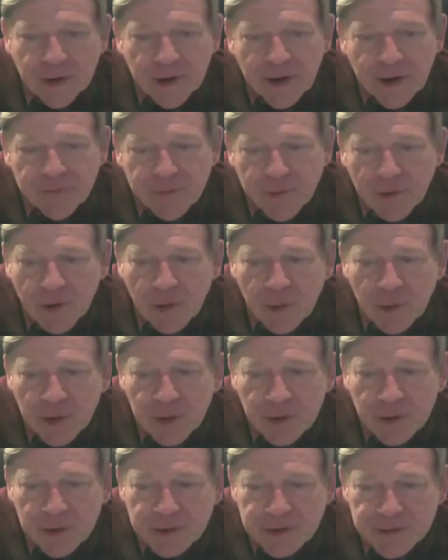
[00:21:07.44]
if you're in a
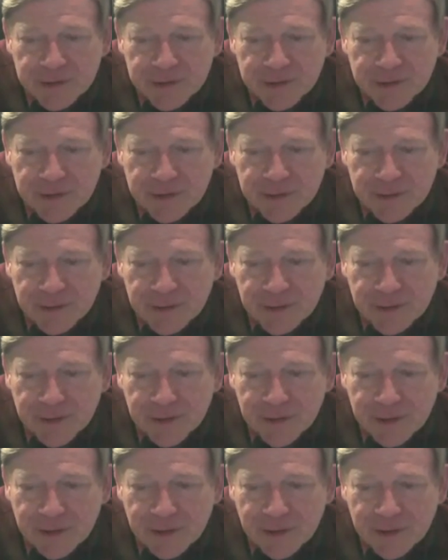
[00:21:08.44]
blues,
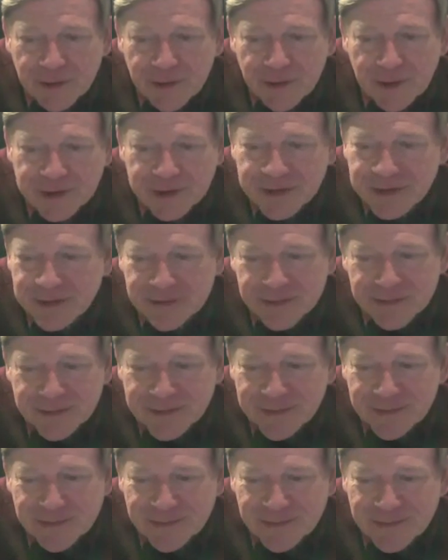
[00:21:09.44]
it's
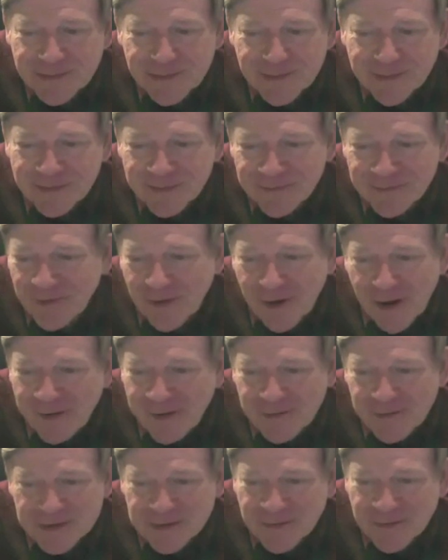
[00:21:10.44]

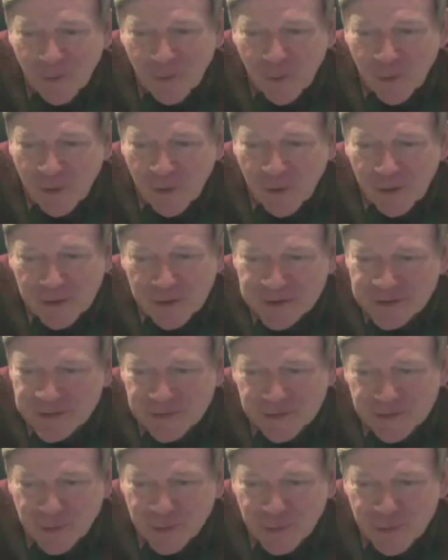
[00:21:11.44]
5, it's 4, it's
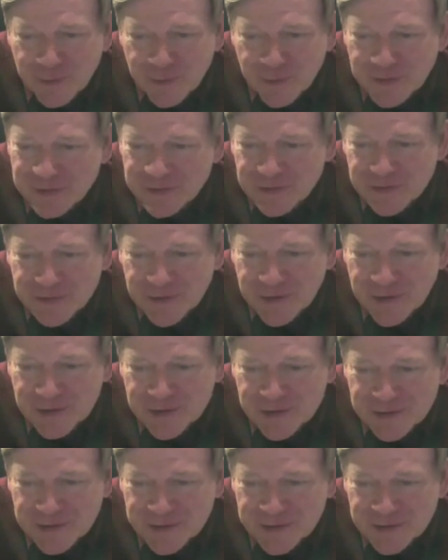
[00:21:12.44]
2, it's
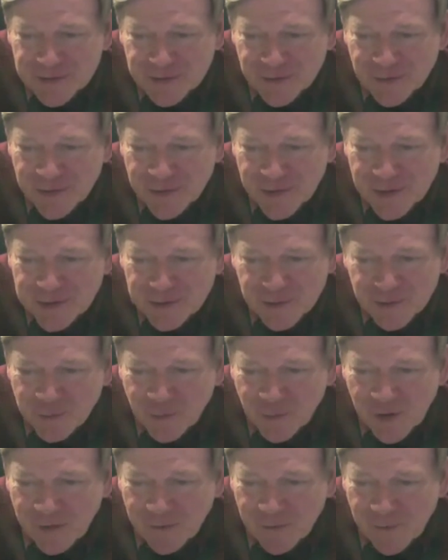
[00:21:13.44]
6, it's 3, it's
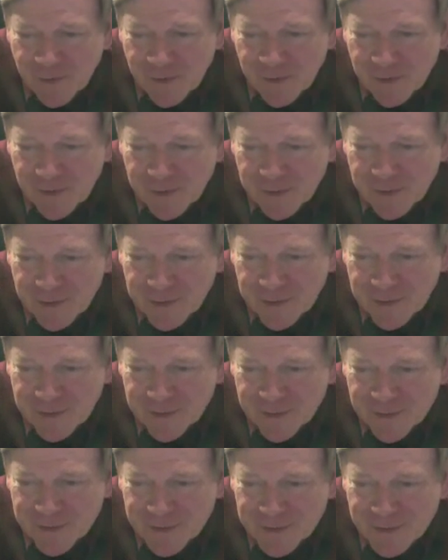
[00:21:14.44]
whatever.
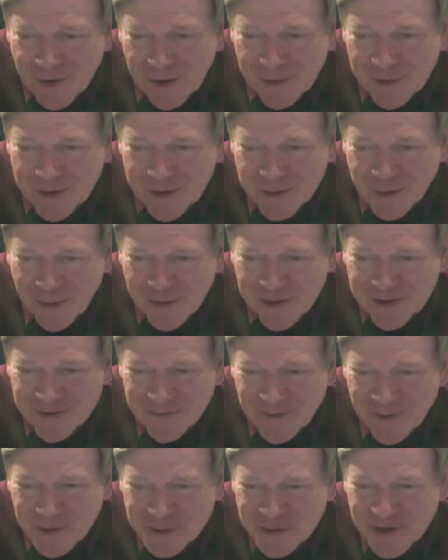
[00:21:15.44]
Dominant chord can
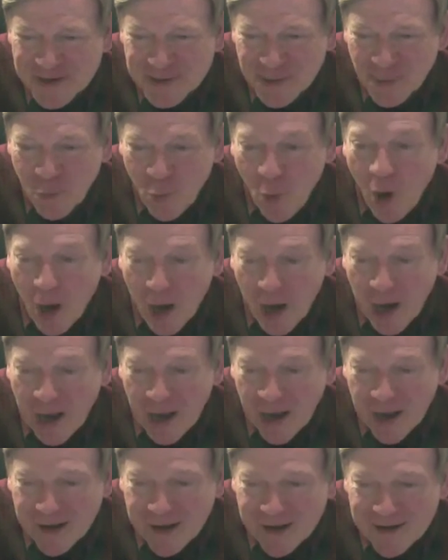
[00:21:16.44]
function as a 1
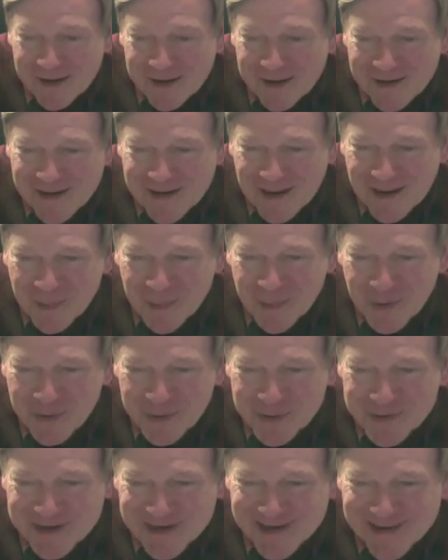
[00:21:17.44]
in a
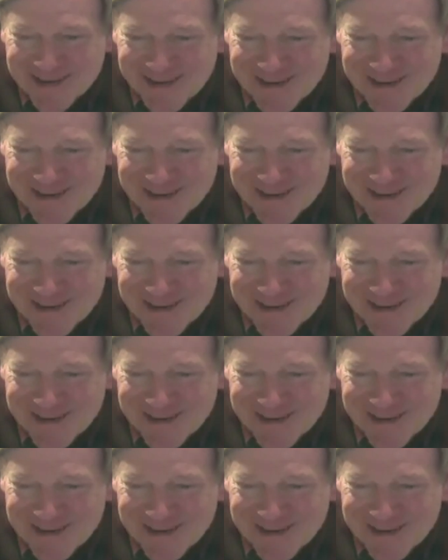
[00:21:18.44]
blues.